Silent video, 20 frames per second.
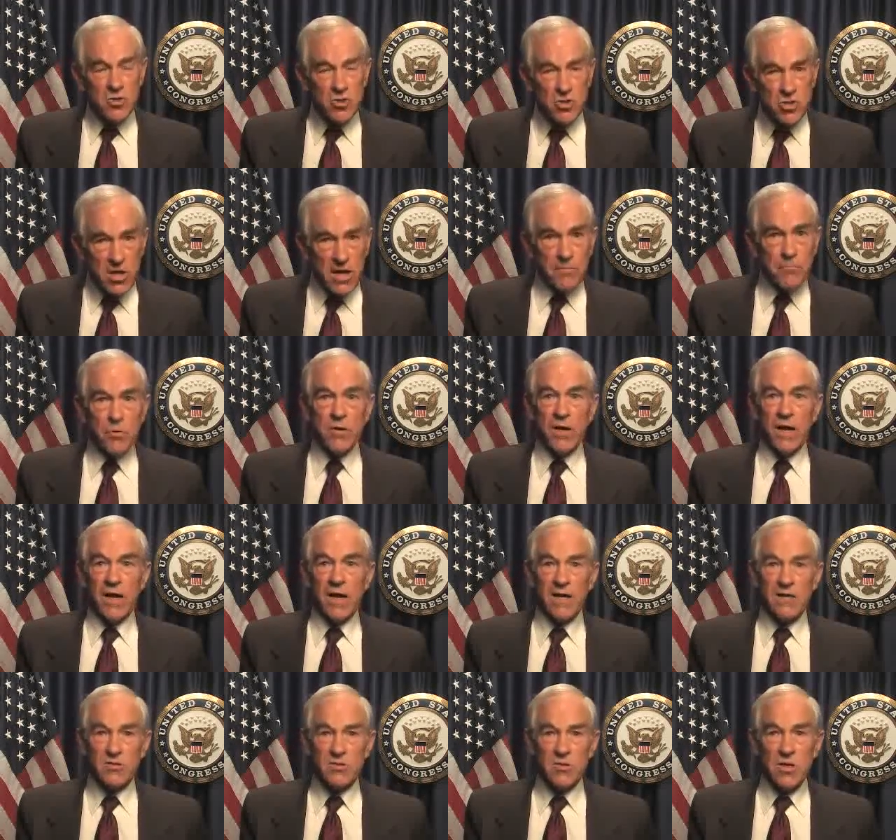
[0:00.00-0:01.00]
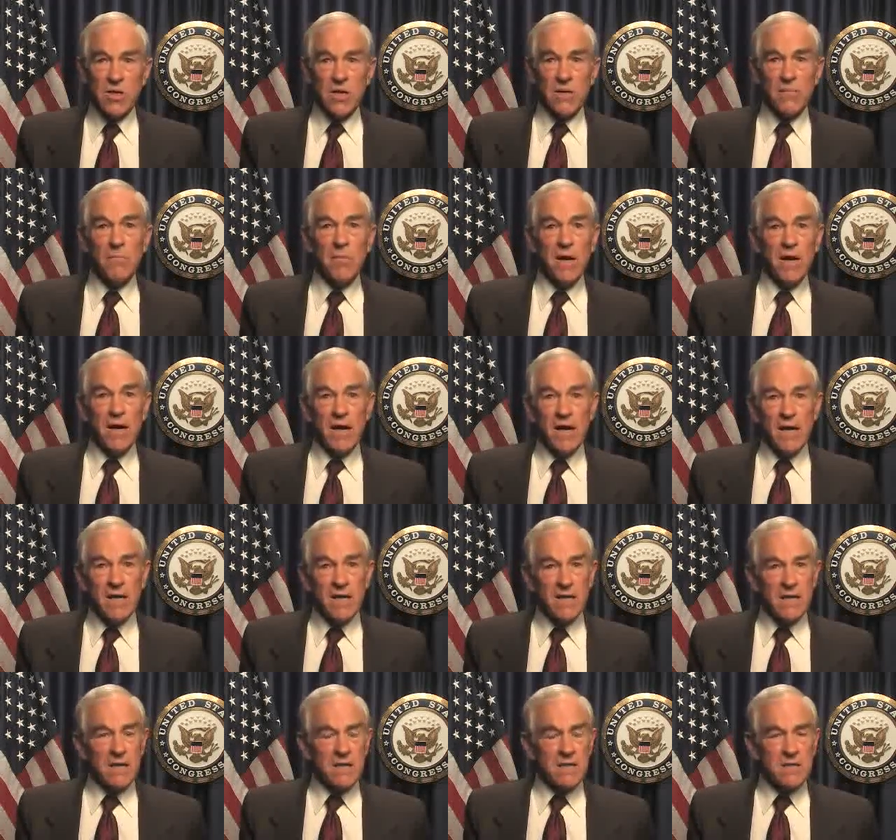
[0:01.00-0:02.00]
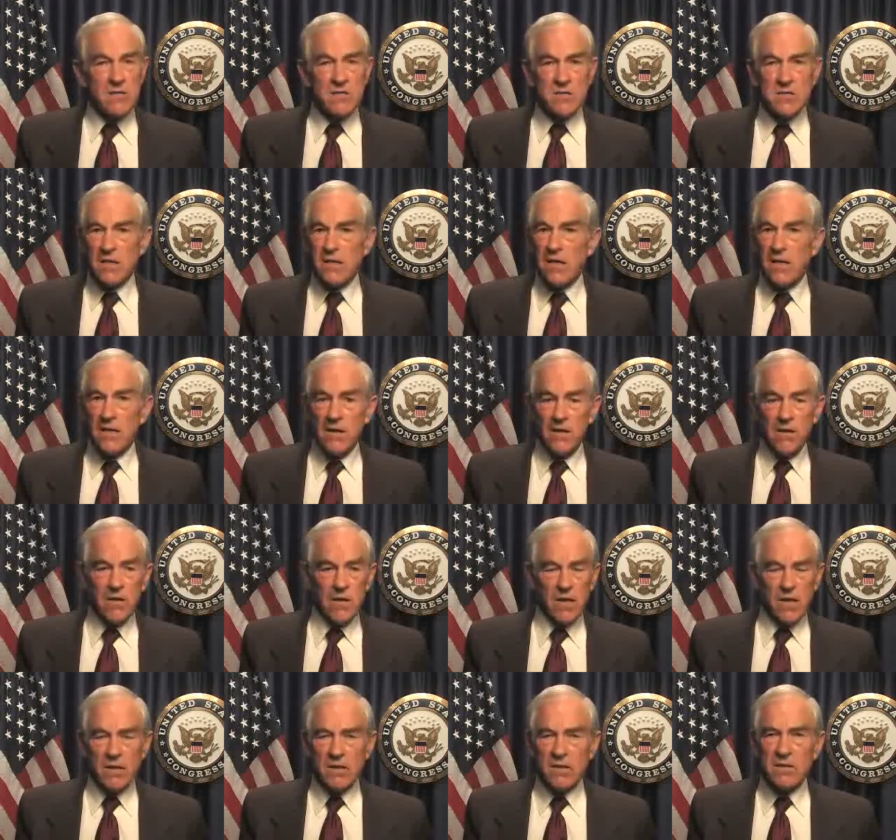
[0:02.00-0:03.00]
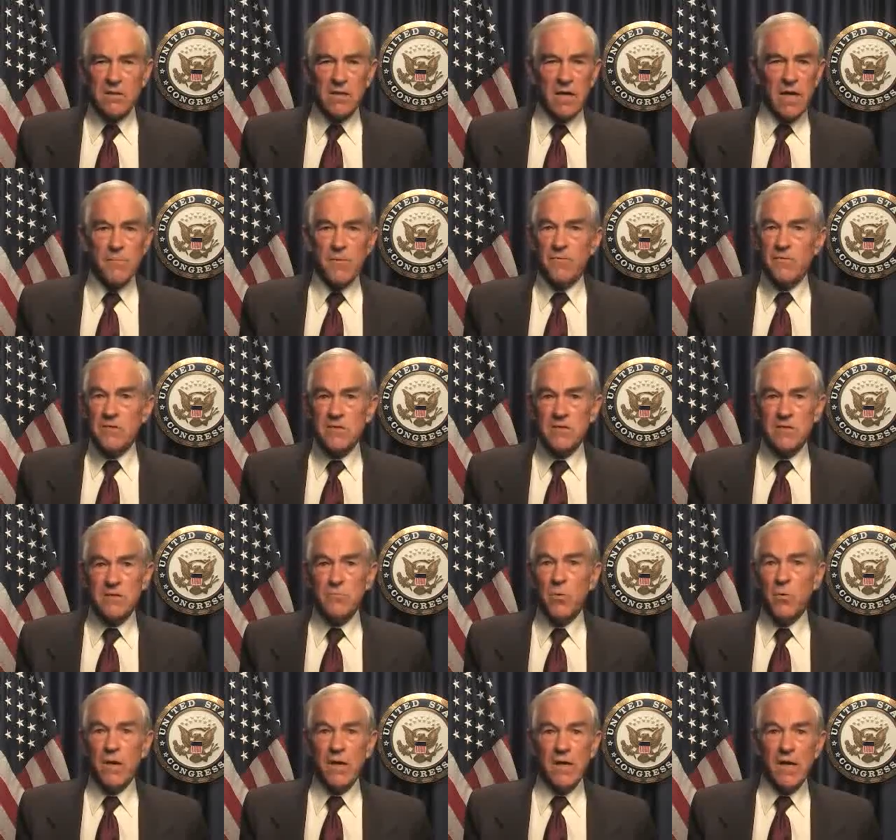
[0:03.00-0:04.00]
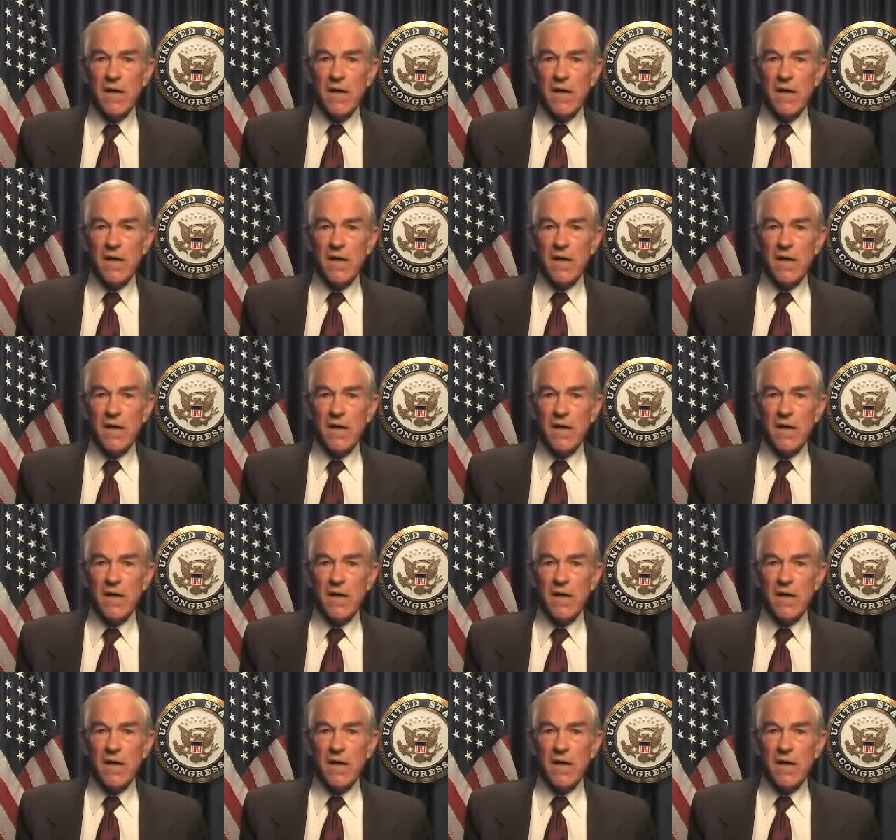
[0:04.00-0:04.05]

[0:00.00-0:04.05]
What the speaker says: jeopardized by this type of system we